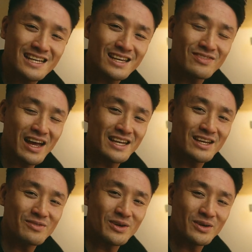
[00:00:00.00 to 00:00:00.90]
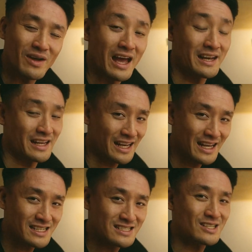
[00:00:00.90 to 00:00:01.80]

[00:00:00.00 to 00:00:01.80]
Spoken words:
gift idea for you, and it is